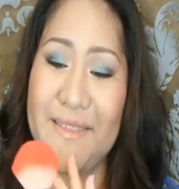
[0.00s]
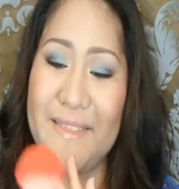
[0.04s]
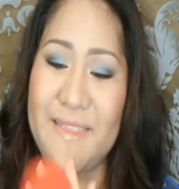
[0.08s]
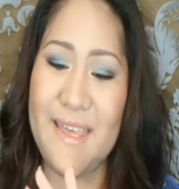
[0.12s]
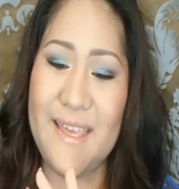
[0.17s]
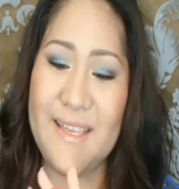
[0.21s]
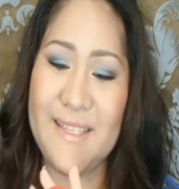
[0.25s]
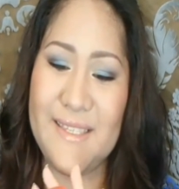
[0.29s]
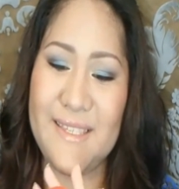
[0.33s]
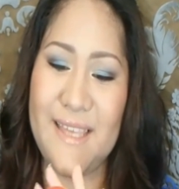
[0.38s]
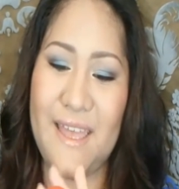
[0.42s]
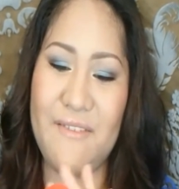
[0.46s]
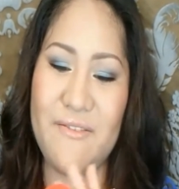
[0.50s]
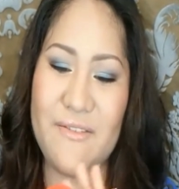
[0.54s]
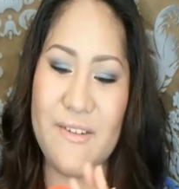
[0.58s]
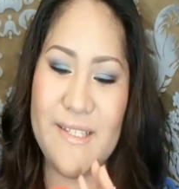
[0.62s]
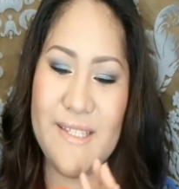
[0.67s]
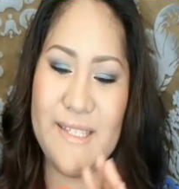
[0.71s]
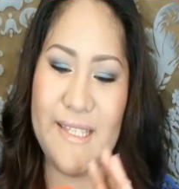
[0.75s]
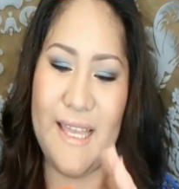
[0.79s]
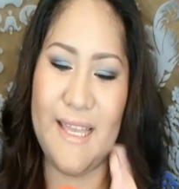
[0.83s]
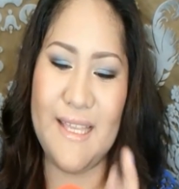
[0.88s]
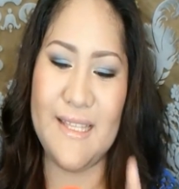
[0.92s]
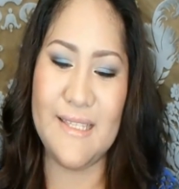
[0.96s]
this ever
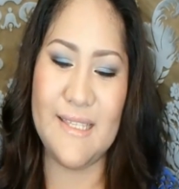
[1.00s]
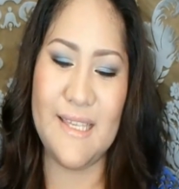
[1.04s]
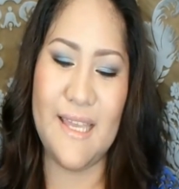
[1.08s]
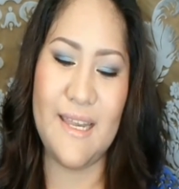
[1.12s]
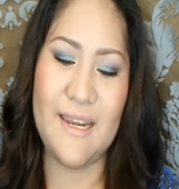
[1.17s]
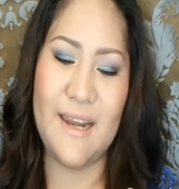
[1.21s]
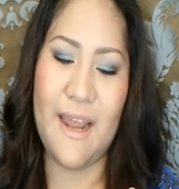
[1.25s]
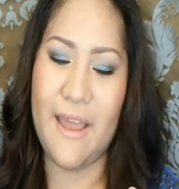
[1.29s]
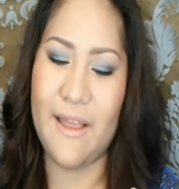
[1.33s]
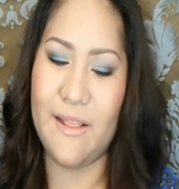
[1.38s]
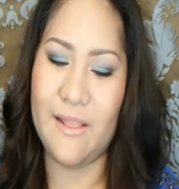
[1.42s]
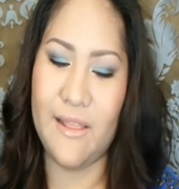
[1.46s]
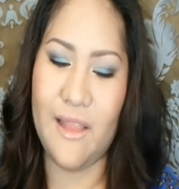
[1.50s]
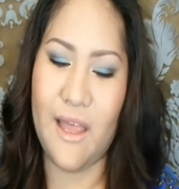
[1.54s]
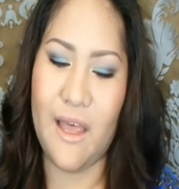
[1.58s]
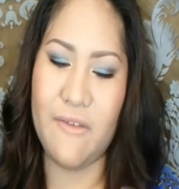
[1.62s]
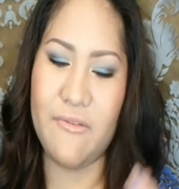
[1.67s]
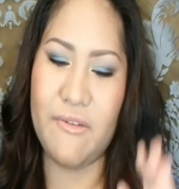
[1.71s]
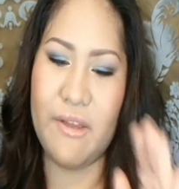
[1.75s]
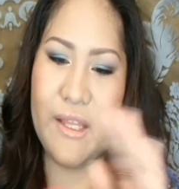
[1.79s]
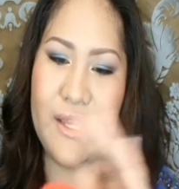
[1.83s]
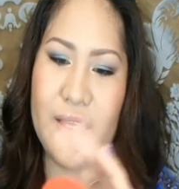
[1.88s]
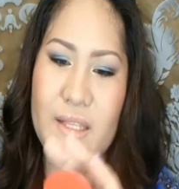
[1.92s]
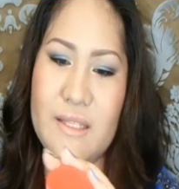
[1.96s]
since, and I
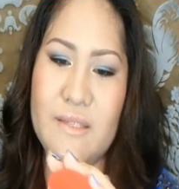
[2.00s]
love it.